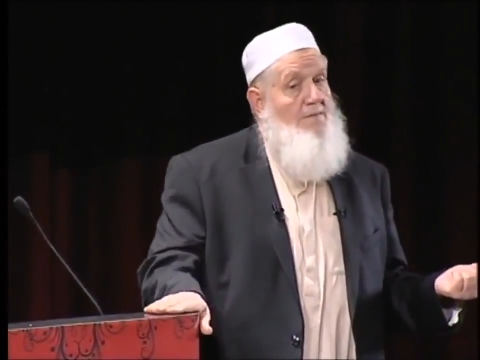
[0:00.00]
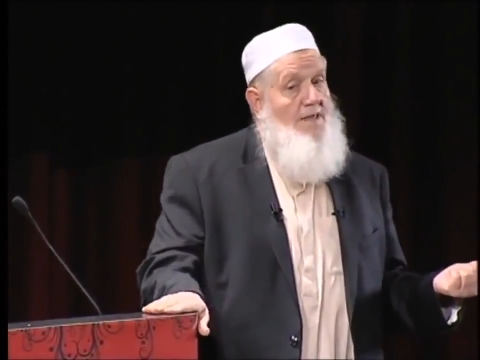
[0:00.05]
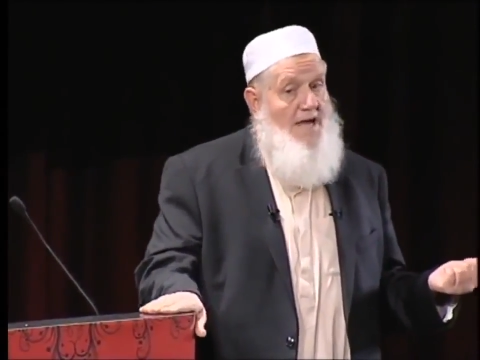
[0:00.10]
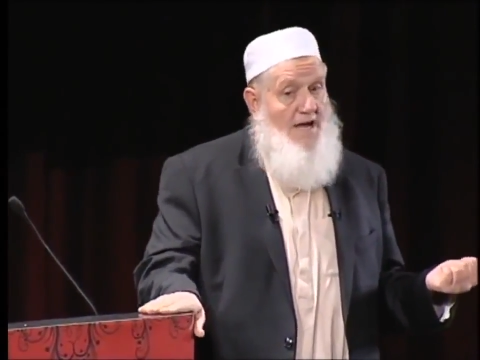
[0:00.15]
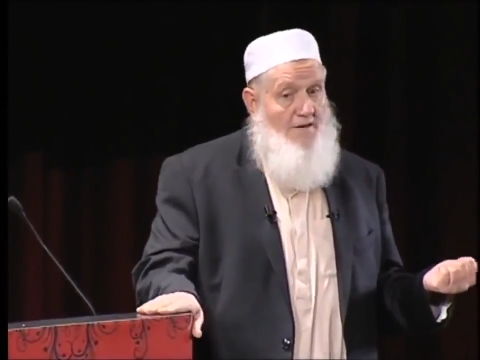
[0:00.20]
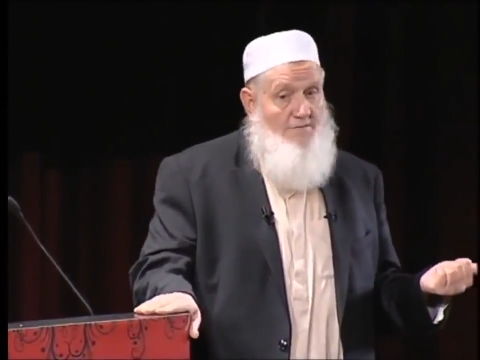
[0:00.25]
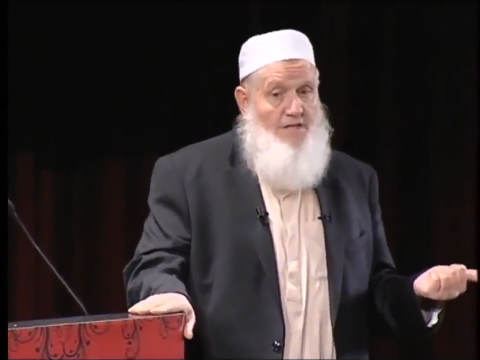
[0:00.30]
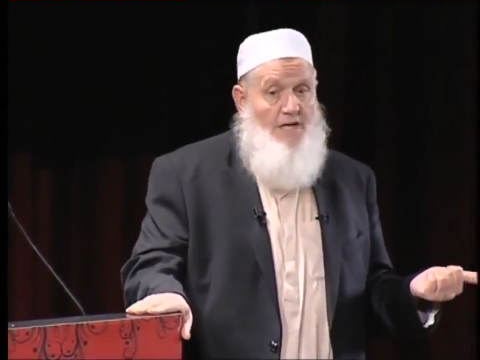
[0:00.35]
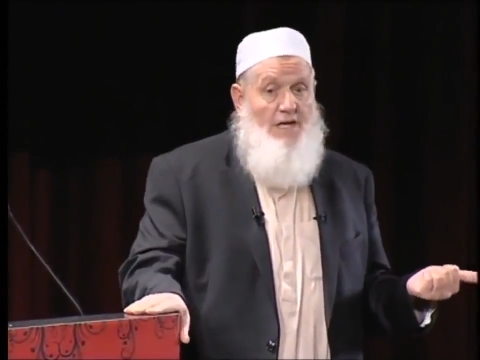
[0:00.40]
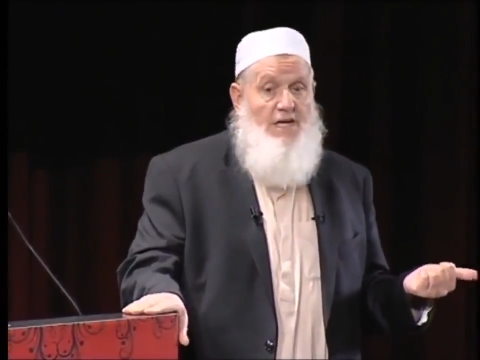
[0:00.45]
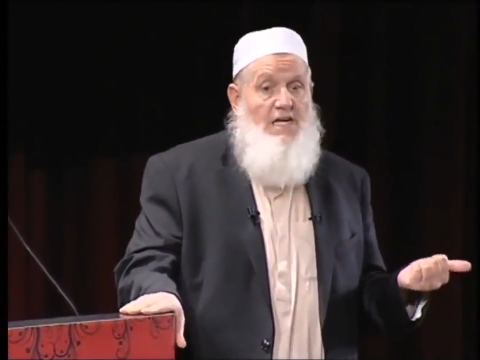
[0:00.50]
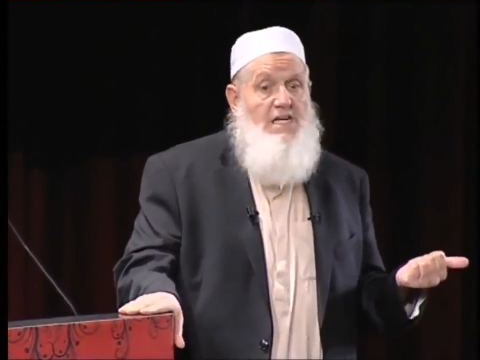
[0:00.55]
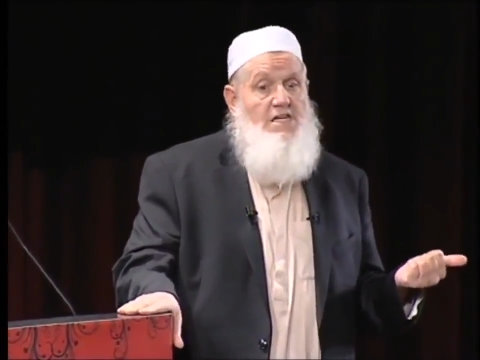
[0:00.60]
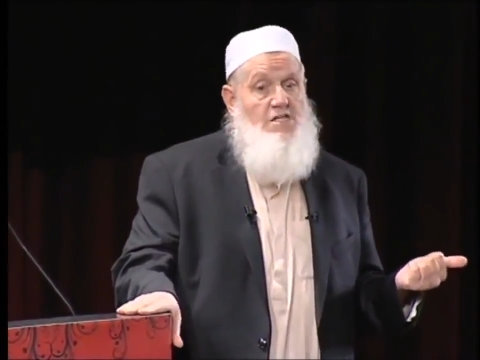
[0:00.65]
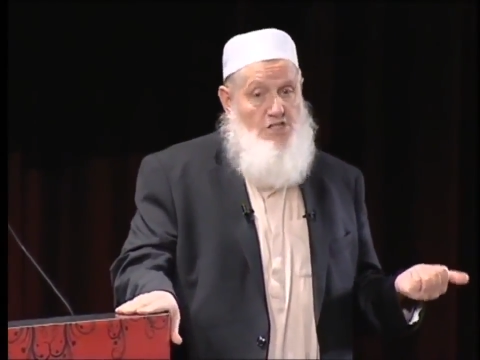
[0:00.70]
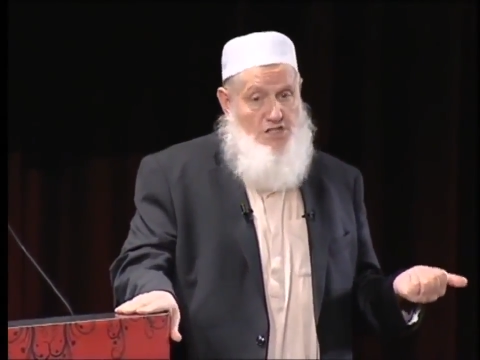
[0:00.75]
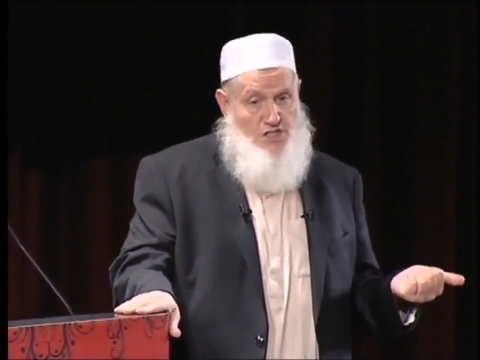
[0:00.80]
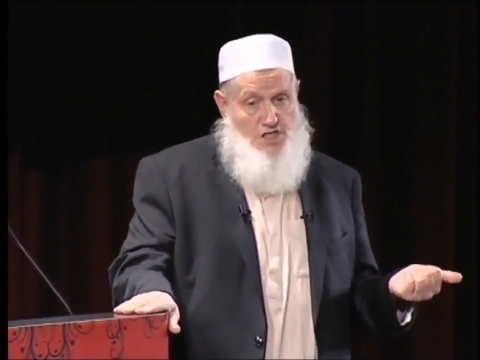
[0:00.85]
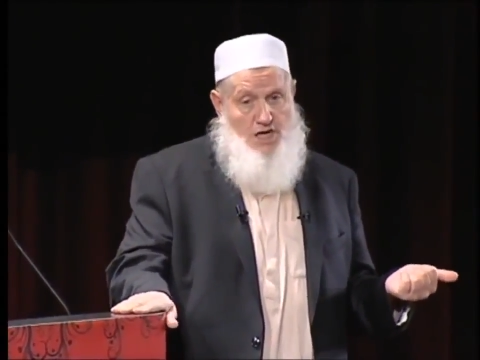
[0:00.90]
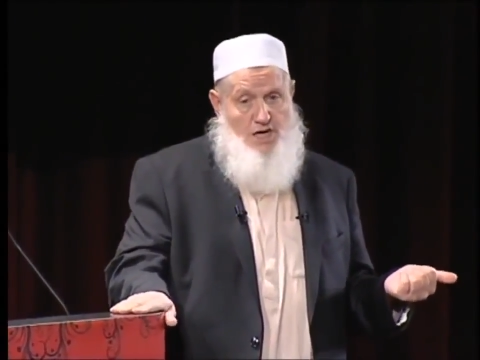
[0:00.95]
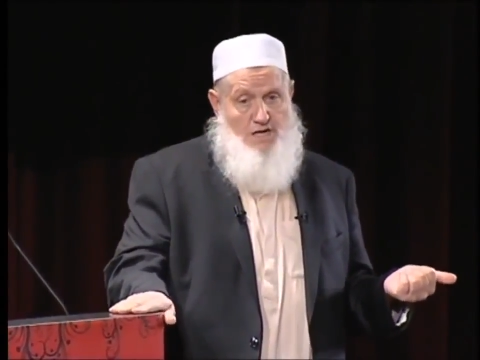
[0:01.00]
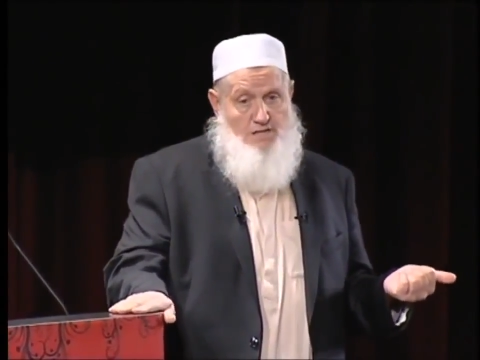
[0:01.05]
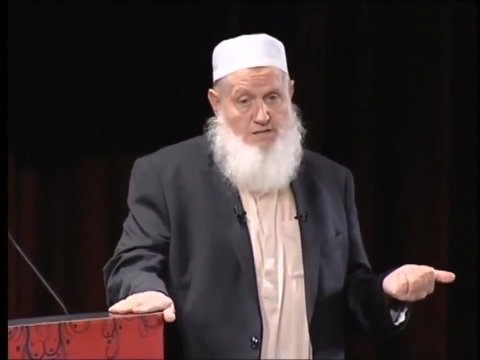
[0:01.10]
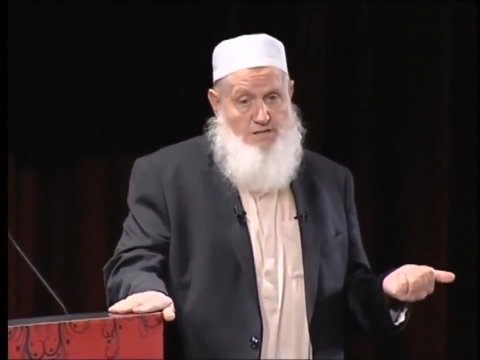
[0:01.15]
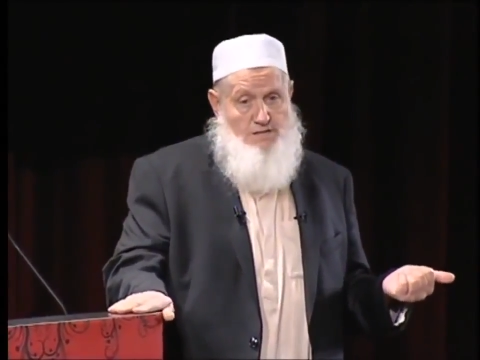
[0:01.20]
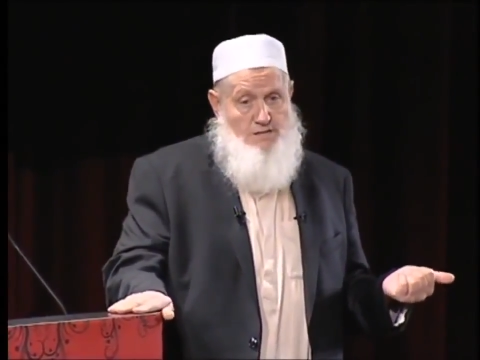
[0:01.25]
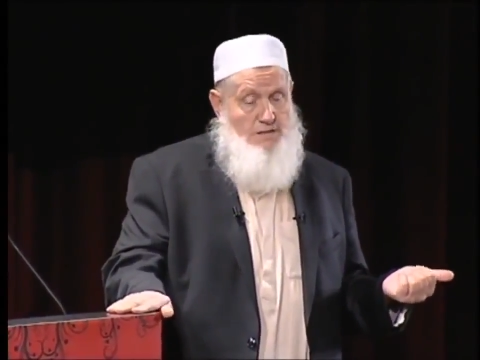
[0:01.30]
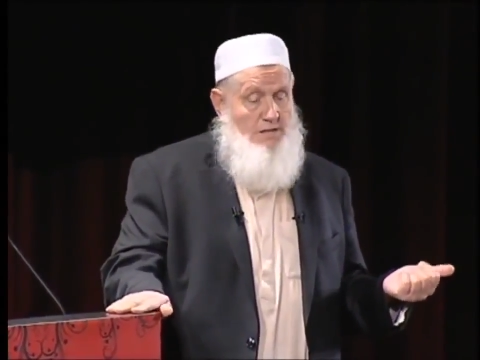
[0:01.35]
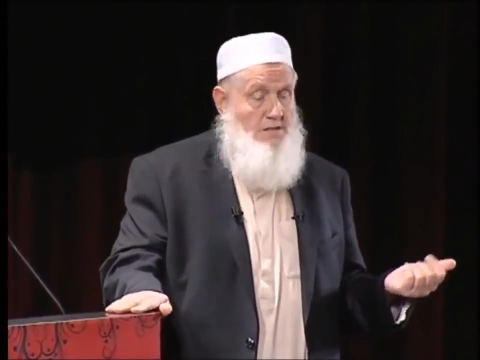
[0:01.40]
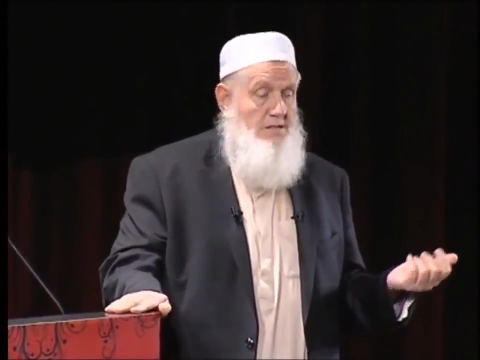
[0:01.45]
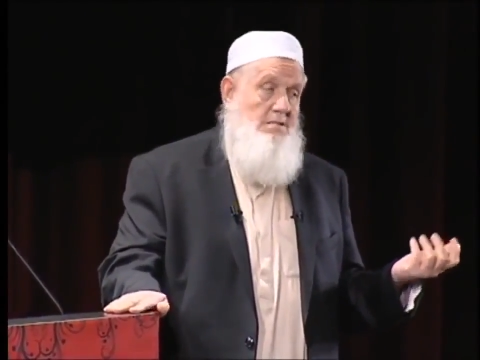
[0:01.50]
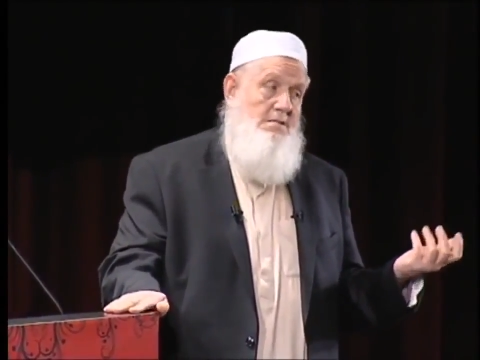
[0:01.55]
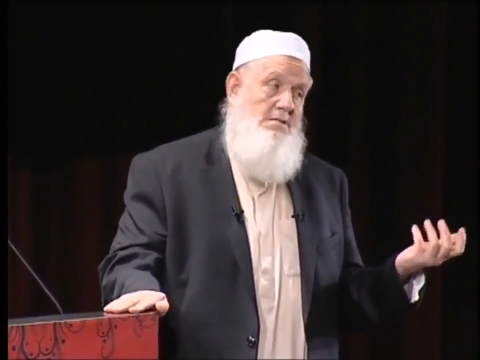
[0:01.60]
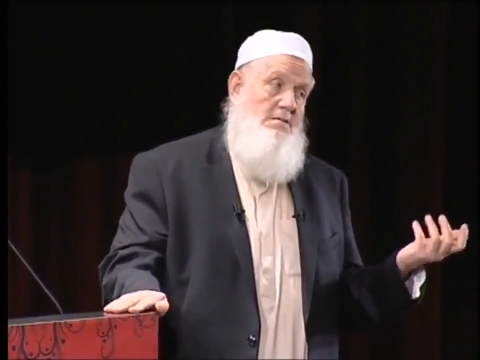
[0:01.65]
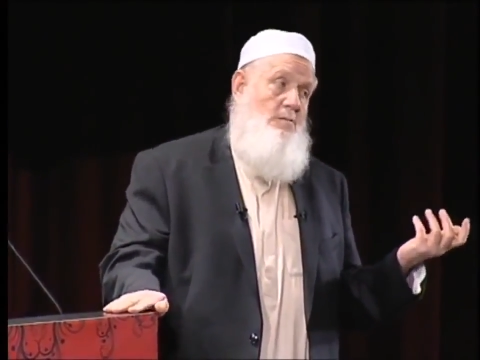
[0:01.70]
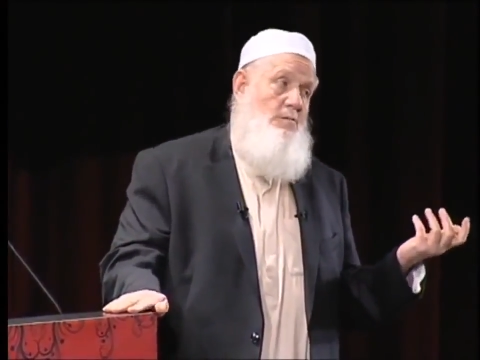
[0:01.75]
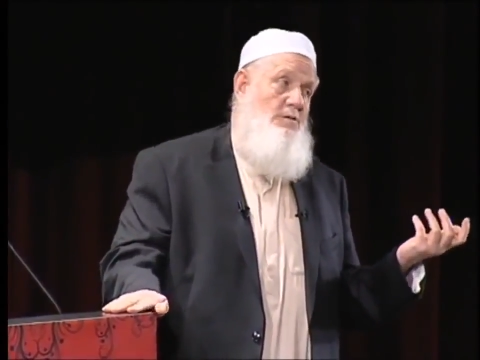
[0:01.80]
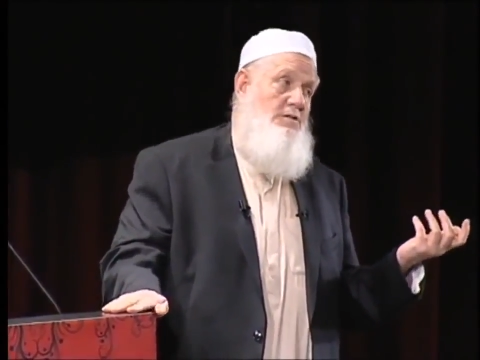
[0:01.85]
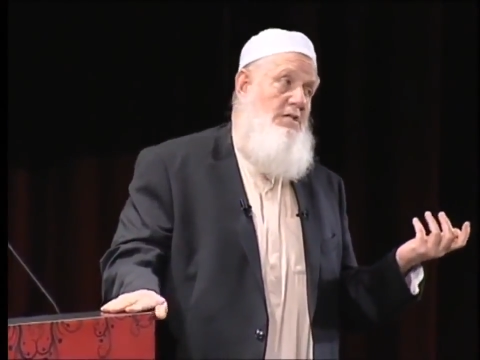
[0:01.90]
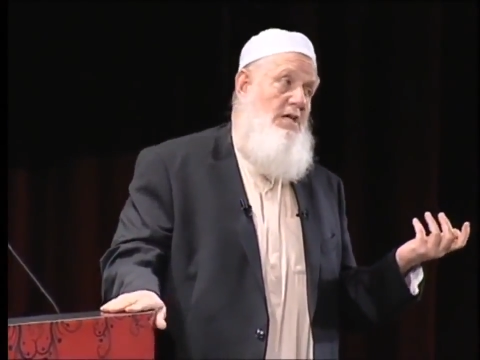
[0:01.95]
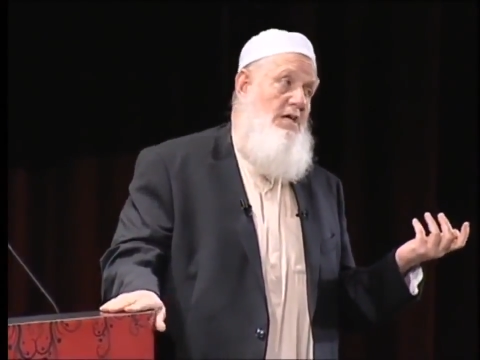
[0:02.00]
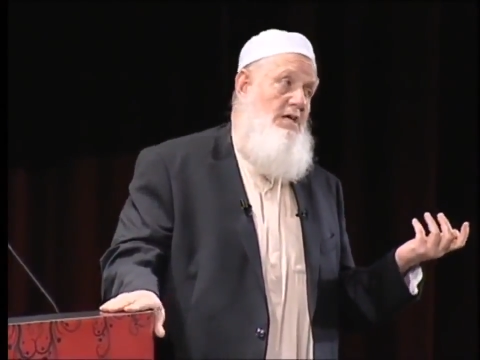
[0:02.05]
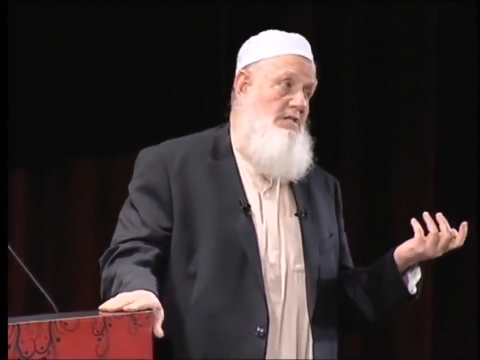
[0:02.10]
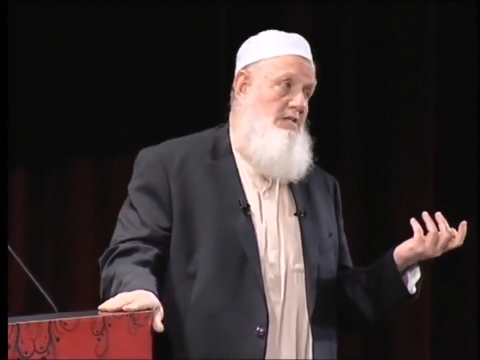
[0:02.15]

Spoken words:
they have the least chance. I don't want to